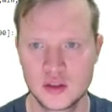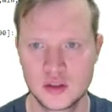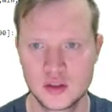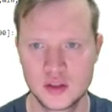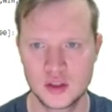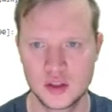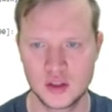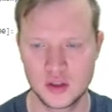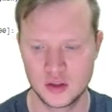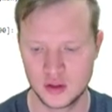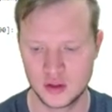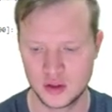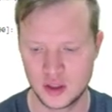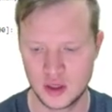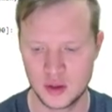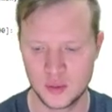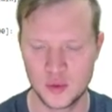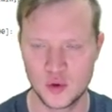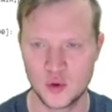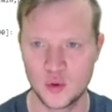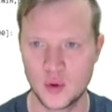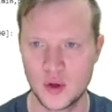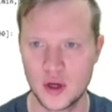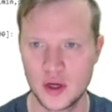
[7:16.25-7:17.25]
So
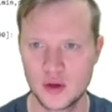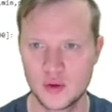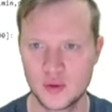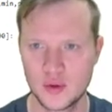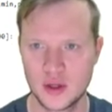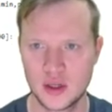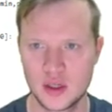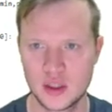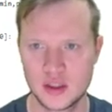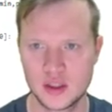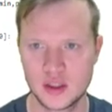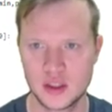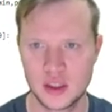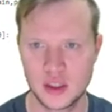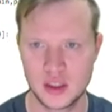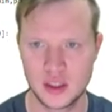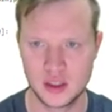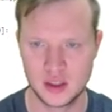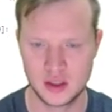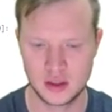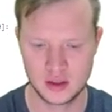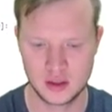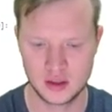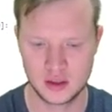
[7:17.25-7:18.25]
number one, we're going to
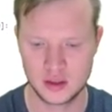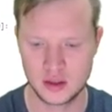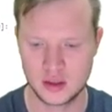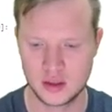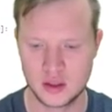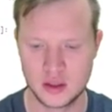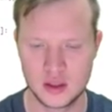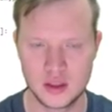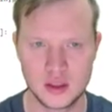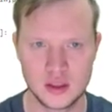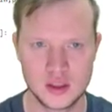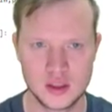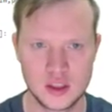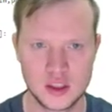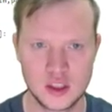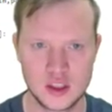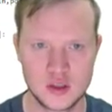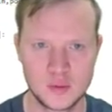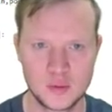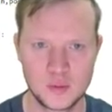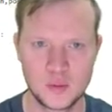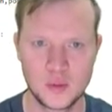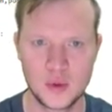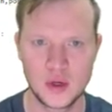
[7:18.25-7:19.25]
say
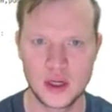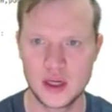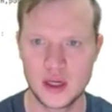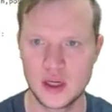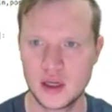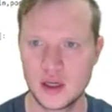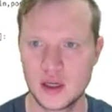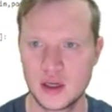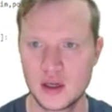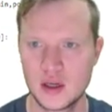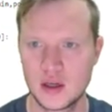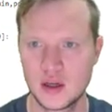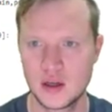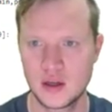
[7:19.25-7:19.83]
display